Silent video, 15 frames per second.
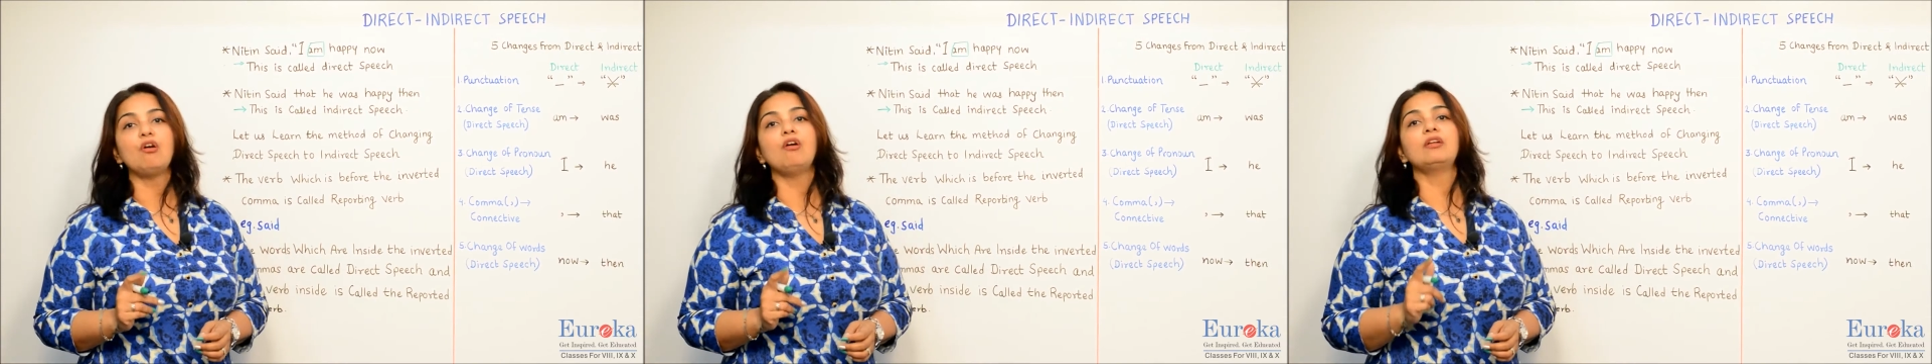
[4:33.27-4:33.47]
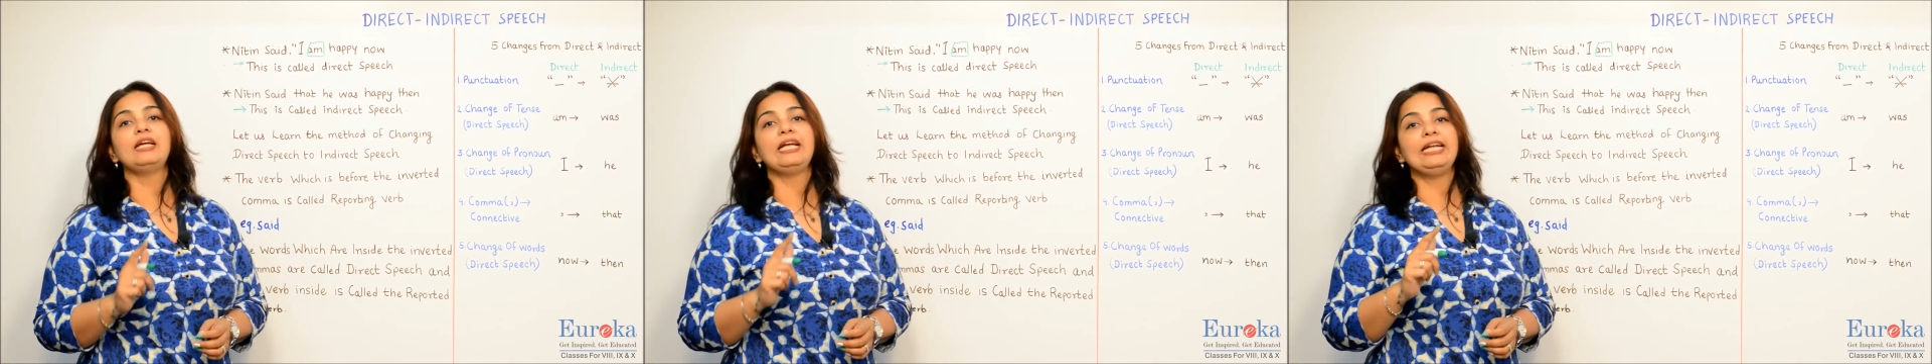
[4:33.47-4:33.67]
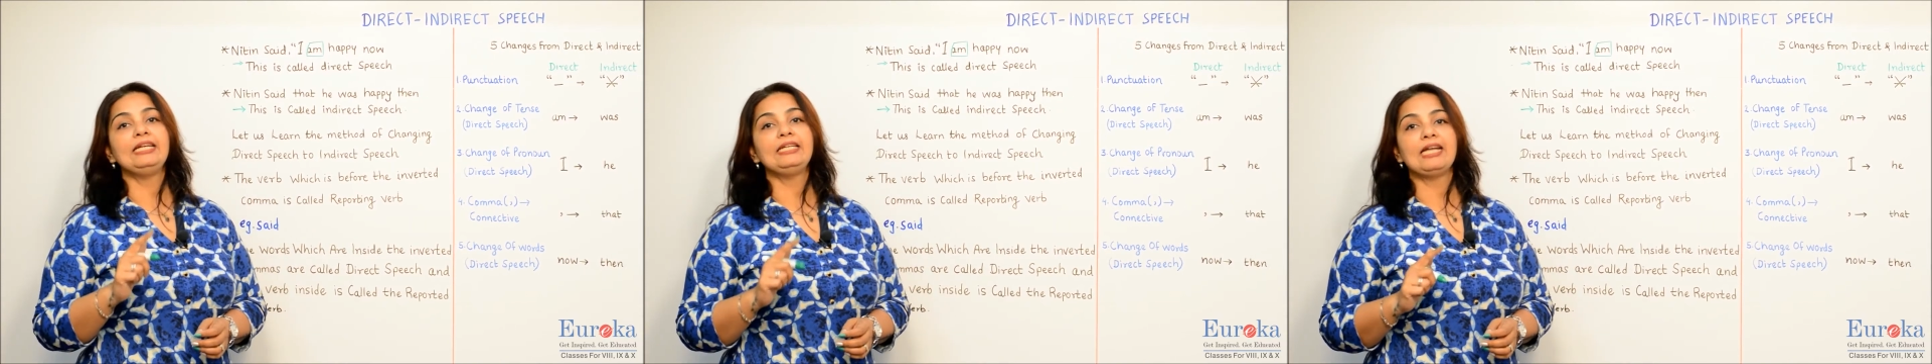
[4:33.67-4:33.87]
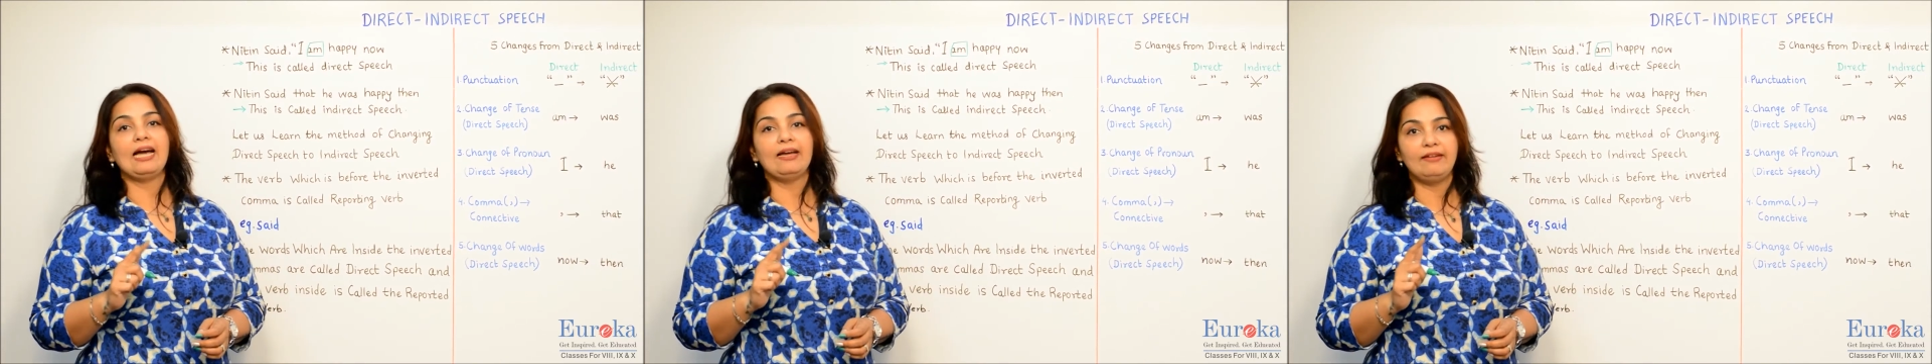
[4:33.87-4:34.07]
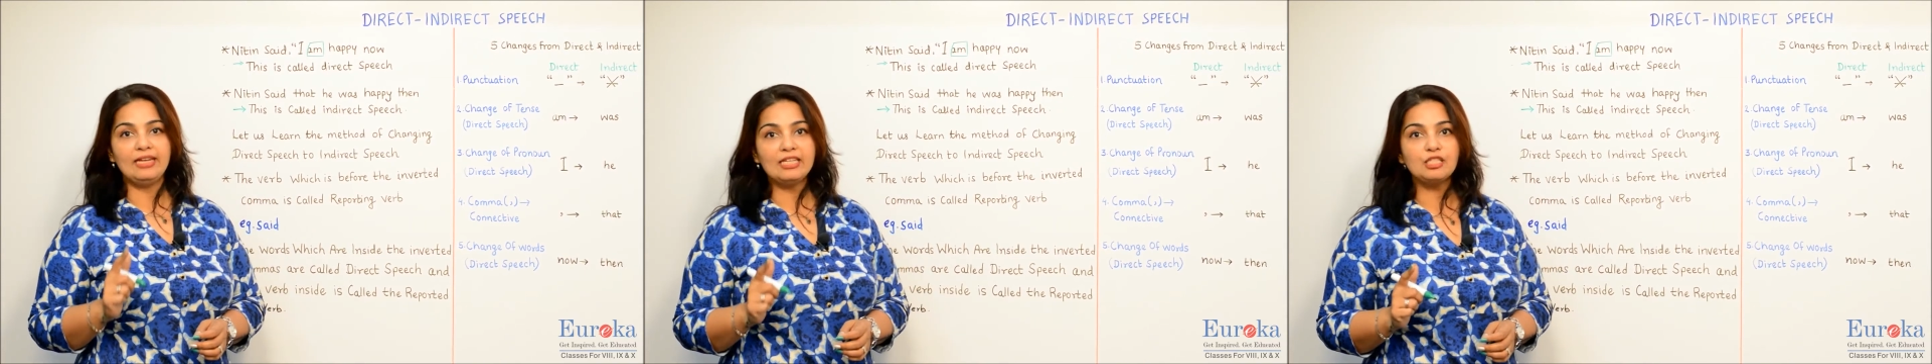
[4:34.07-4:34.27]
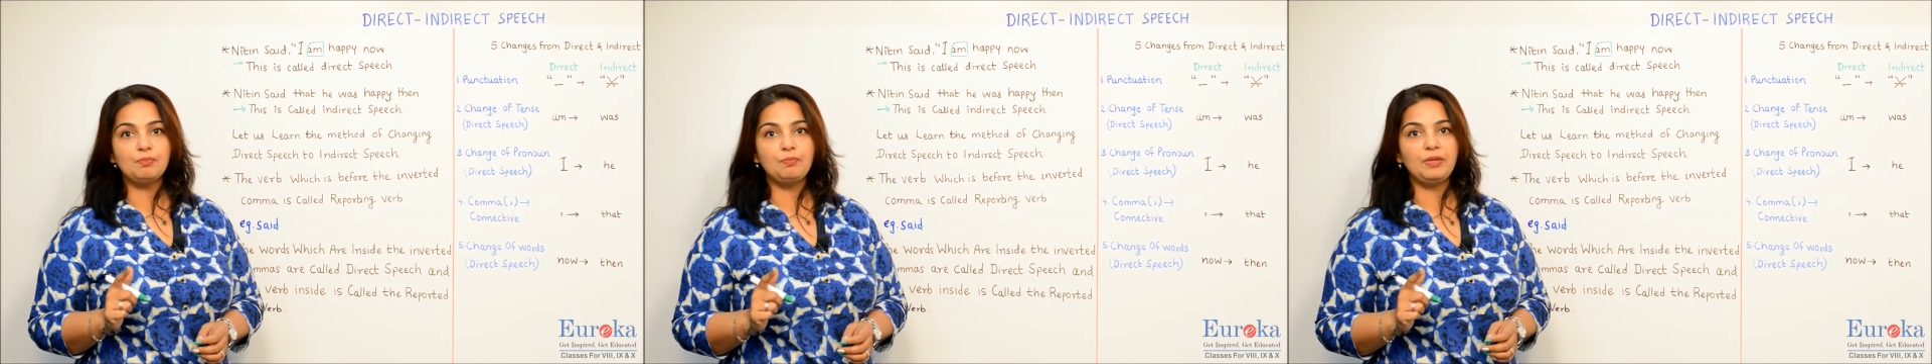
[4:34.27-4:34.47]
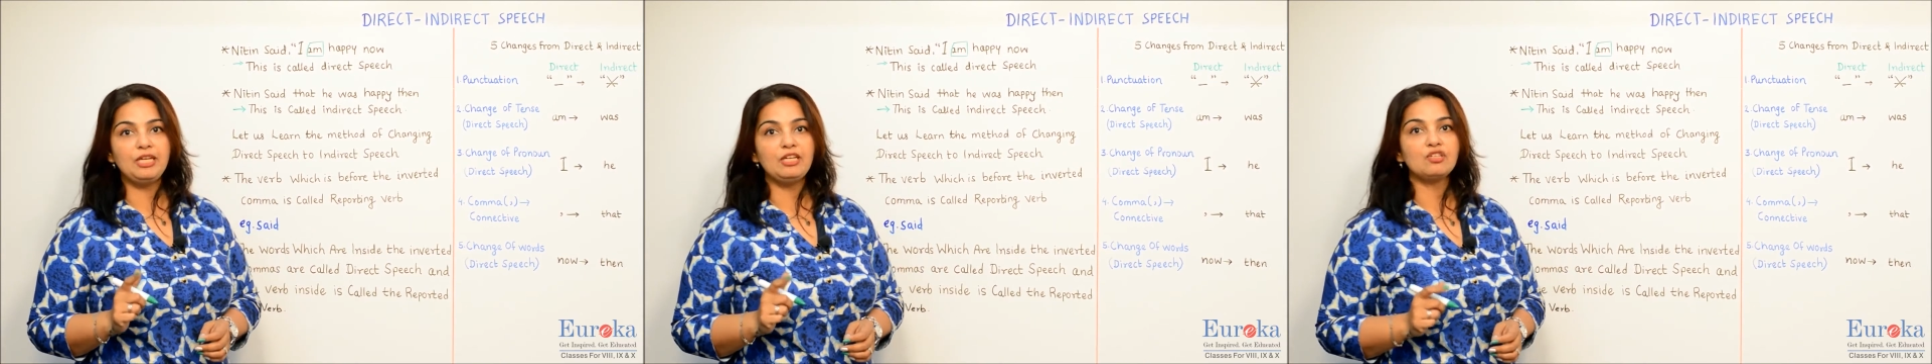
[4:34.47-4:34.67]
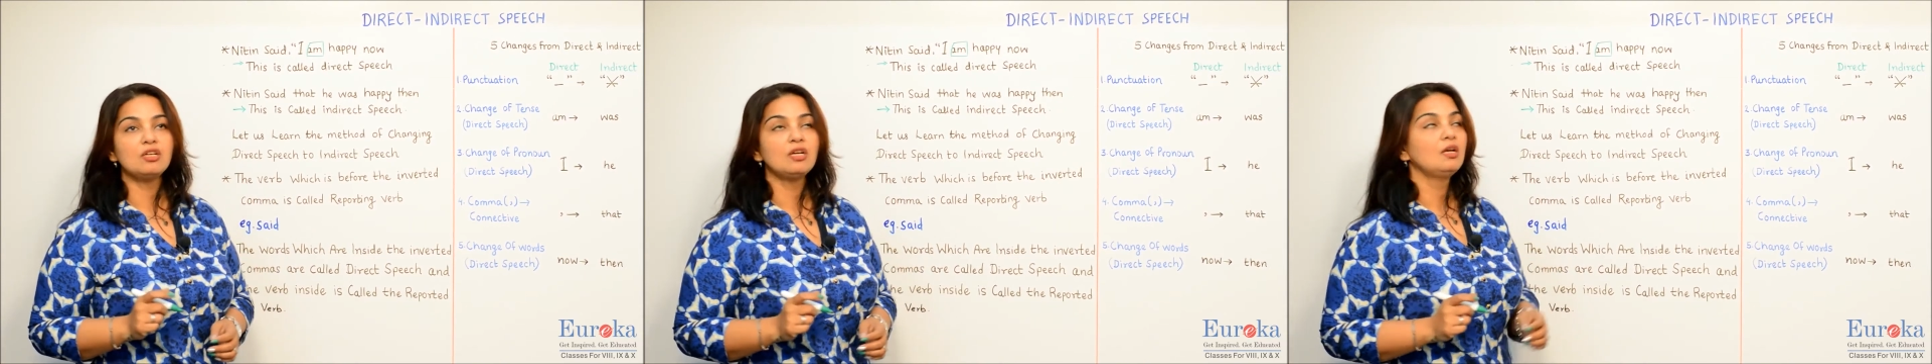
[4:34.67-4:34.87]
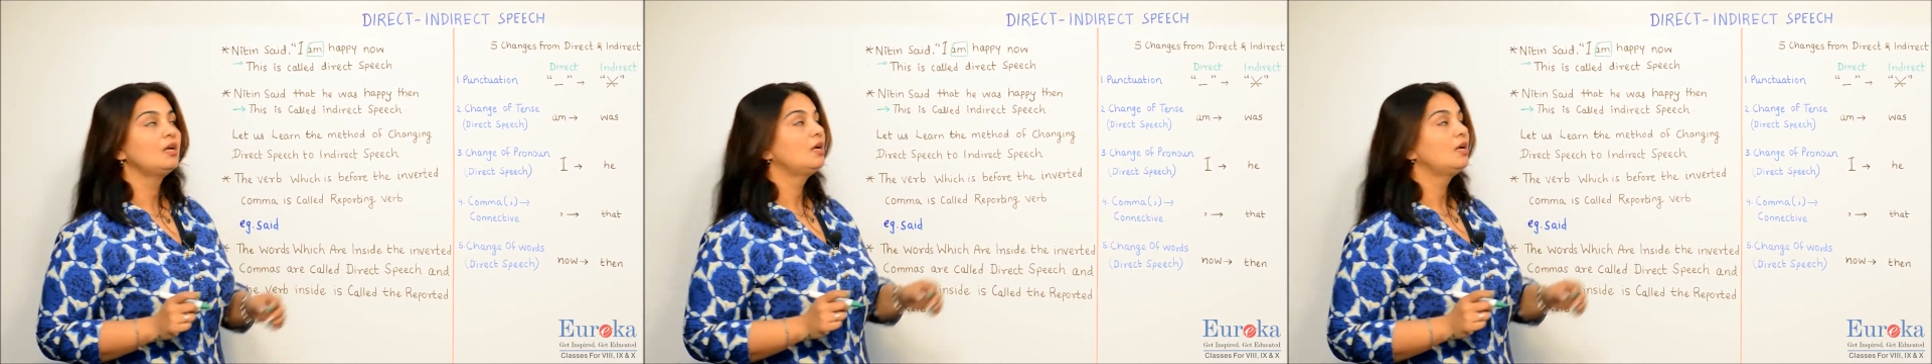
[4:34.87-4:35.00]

or an indirect speech,